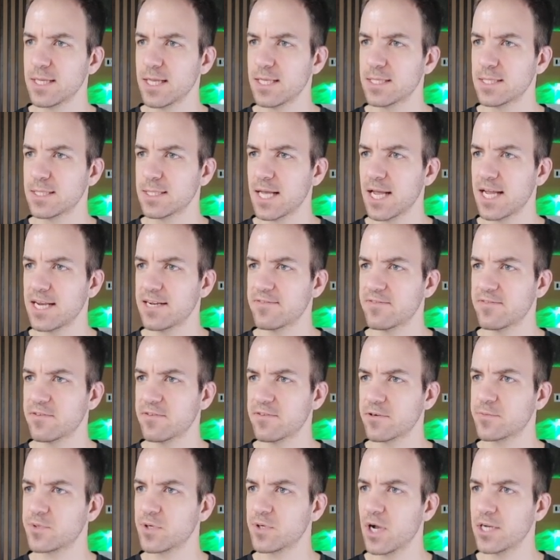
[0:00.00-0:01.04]
inside of our
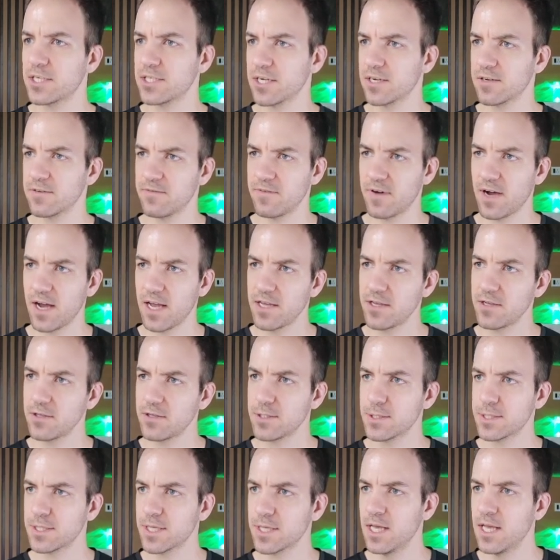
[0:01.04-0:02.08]
project
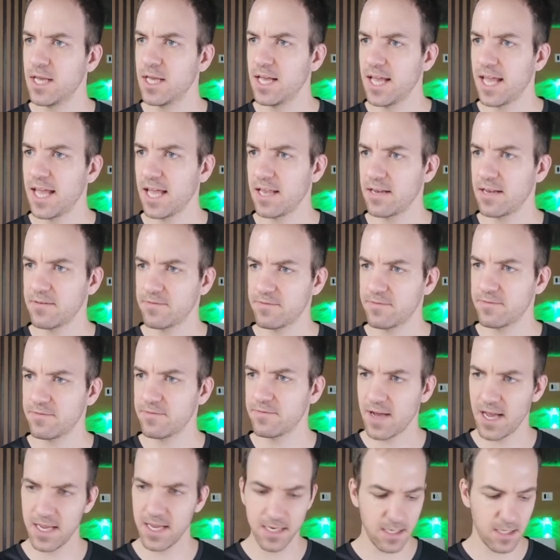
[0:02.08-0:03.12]
files and
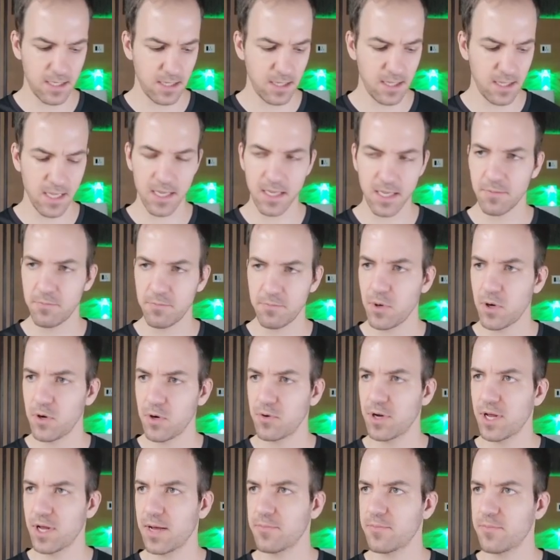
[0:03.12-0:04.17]
find link
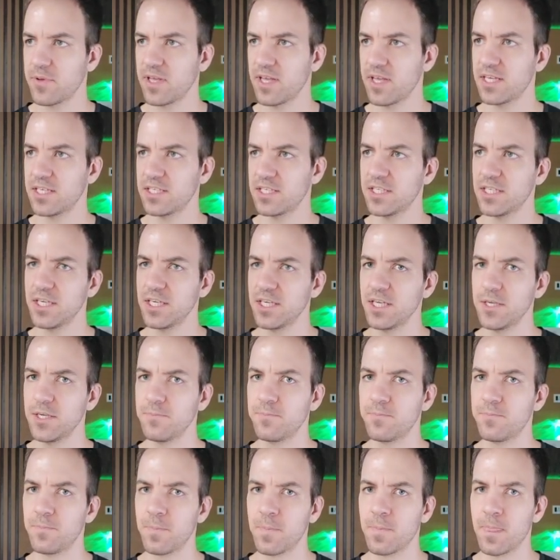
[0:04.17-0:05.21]
bow.png,
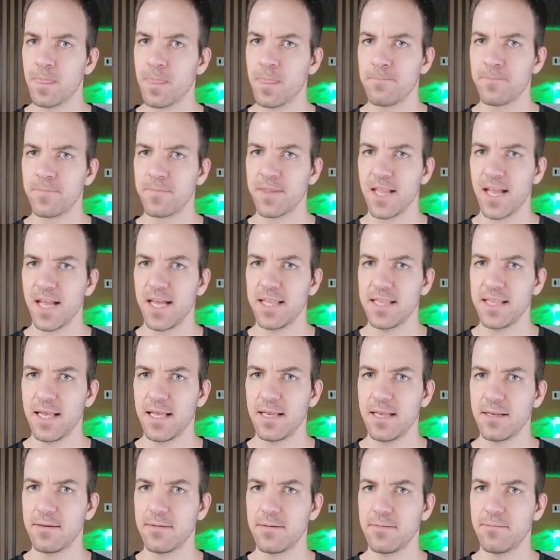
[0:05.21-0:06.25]
and
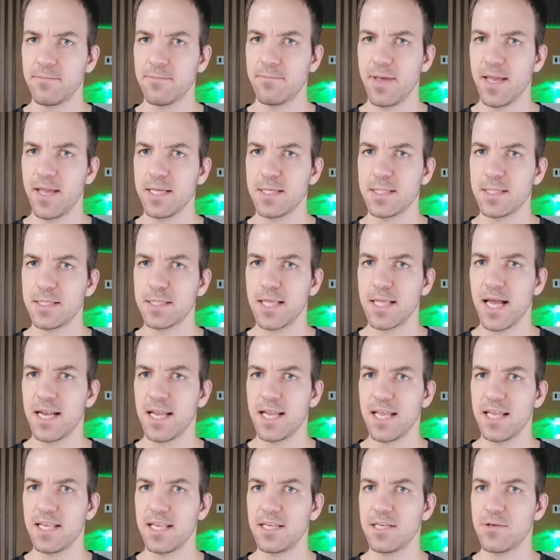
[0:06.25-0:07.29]
then paste that
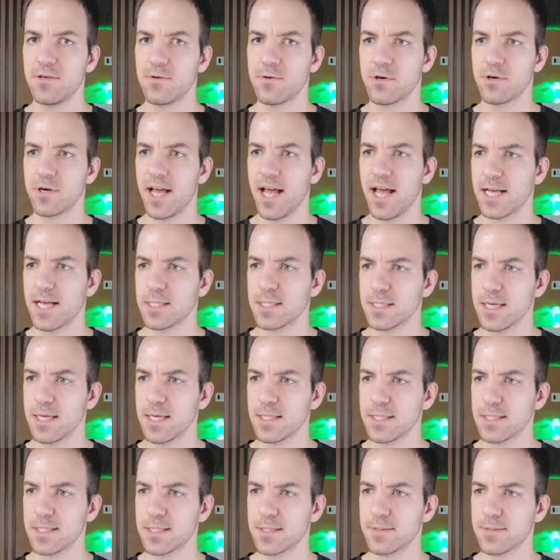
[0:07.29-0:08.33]
into our
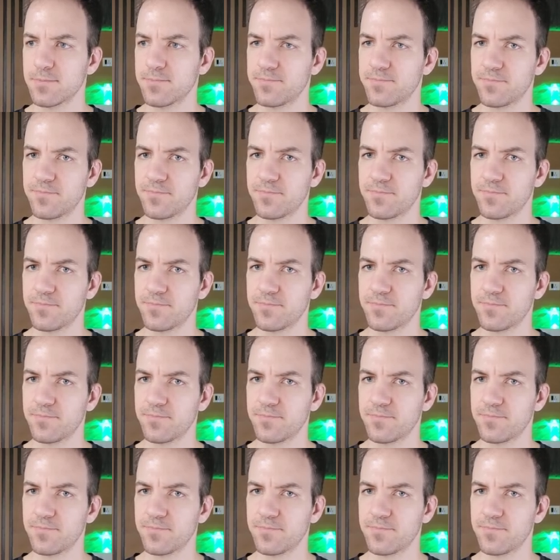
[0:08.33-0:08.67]
assets.